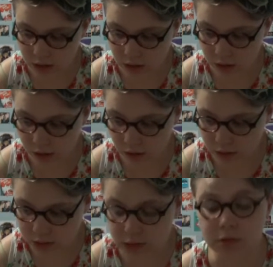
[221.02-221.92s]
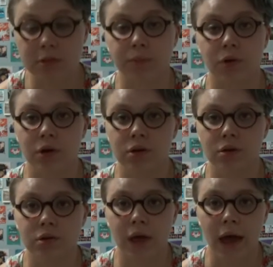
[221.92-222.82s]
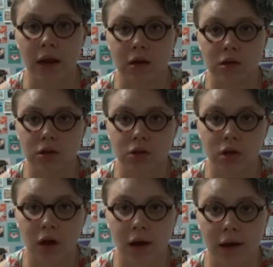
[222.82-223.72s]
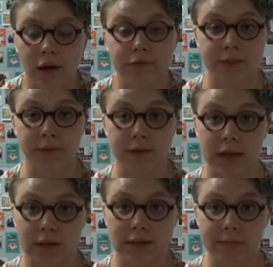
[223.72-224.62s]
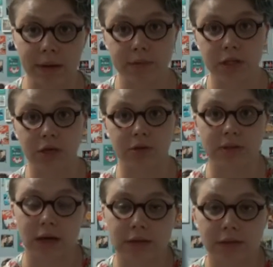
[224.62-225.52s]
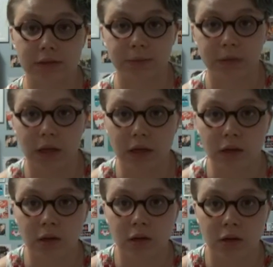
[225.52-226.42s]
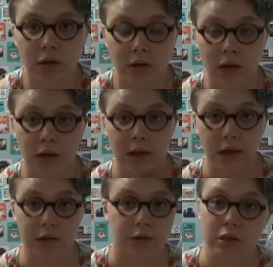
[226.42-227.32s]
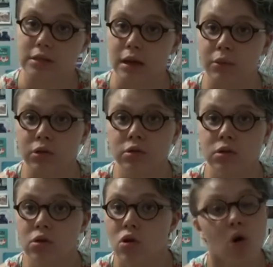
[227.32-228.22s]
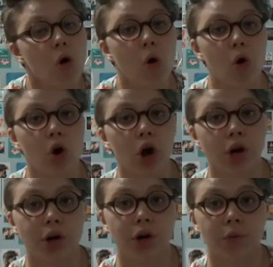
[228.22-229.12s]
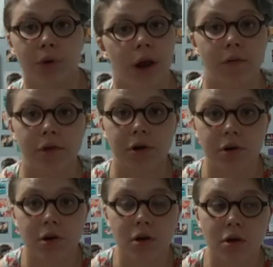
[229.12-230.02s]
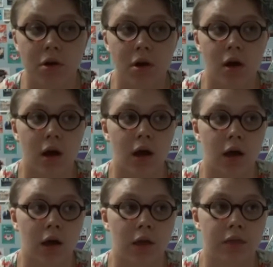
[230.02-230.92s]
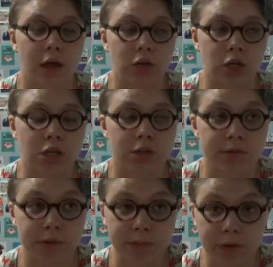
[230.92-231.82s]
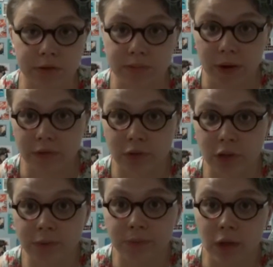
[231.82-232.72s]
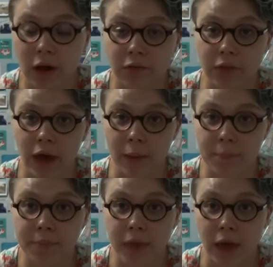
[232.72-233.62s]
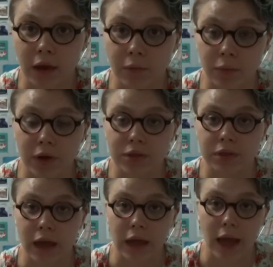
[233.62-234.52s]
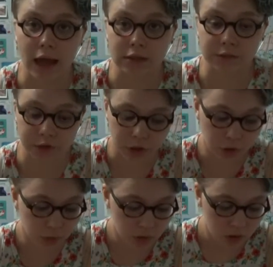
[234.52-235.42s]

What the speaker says: so it's important that if someone does come up to you and tells you something, that they're disabled or whatever, that you need to be respectful of them and what they ask for you.